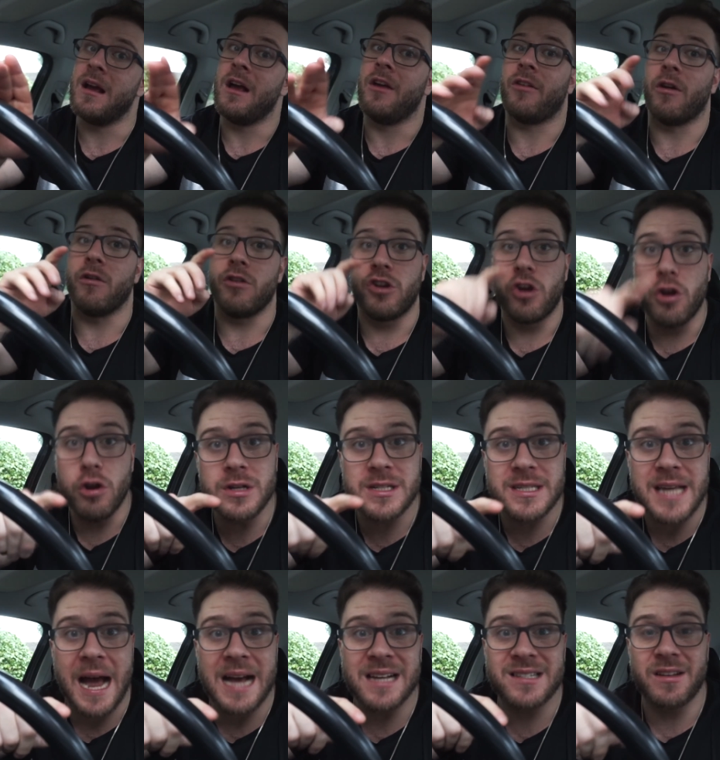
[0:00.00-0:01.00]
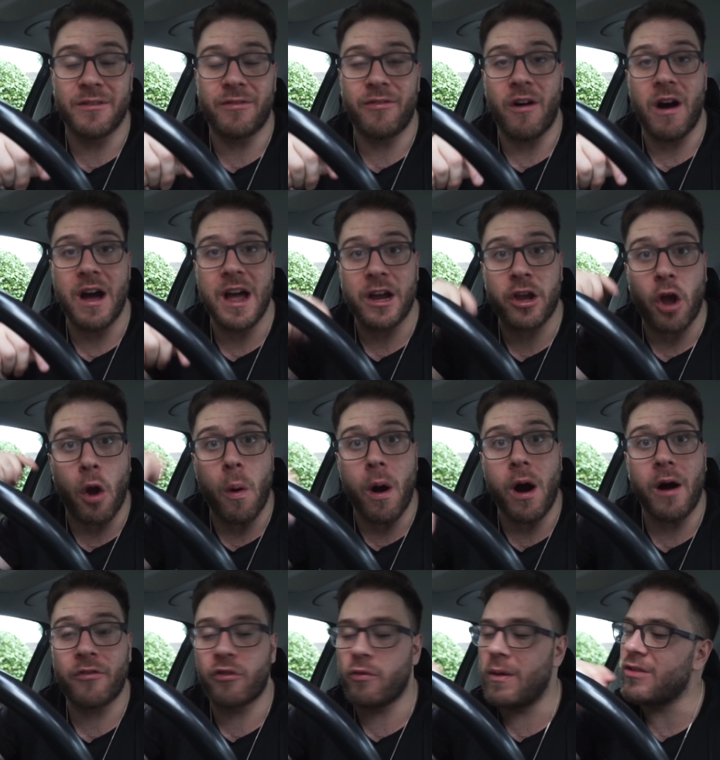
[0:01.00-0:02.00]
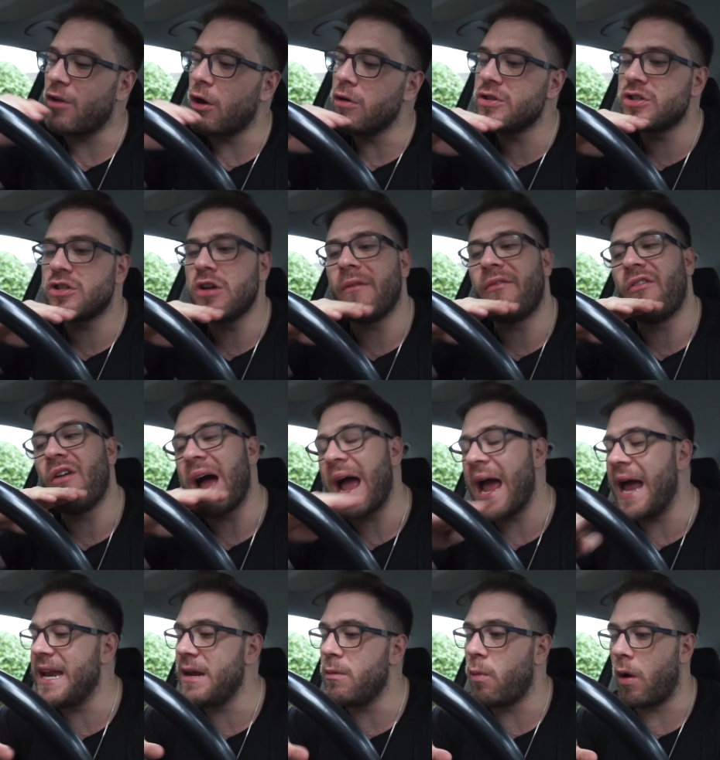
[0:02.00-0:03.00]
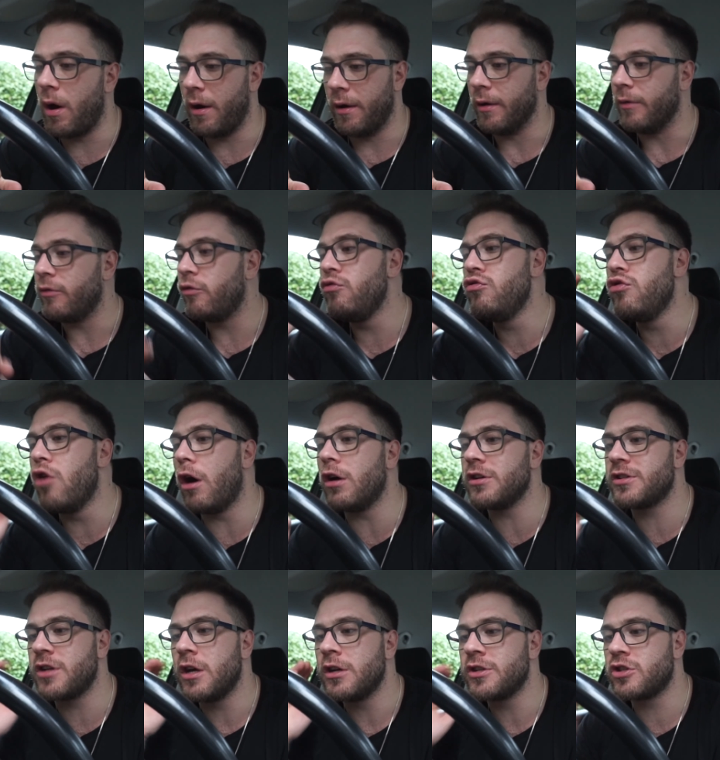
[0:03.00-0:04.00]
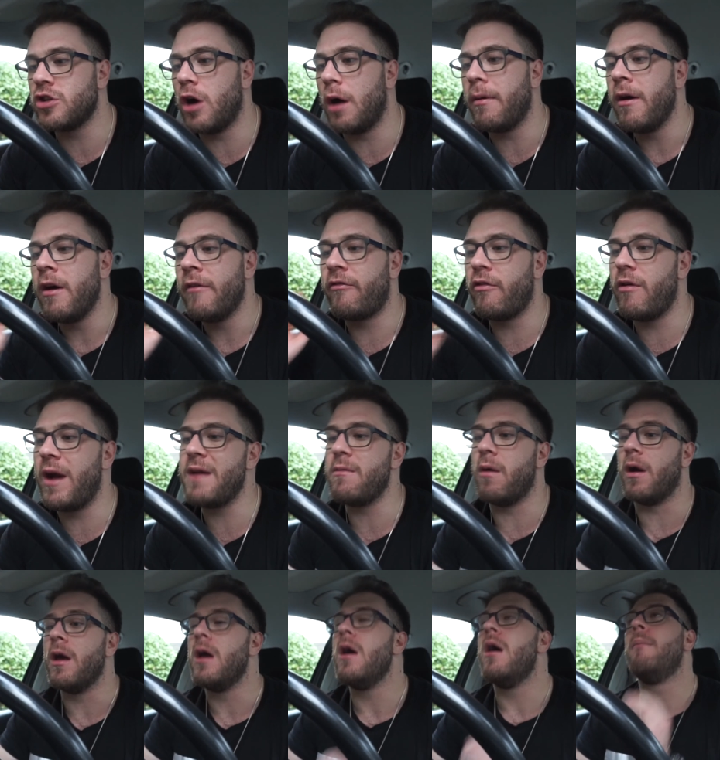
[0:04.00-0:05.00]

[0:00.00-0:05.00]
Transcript: So use that as the fire. Go after it. Don't stop for anyone. Do not stop for anyone.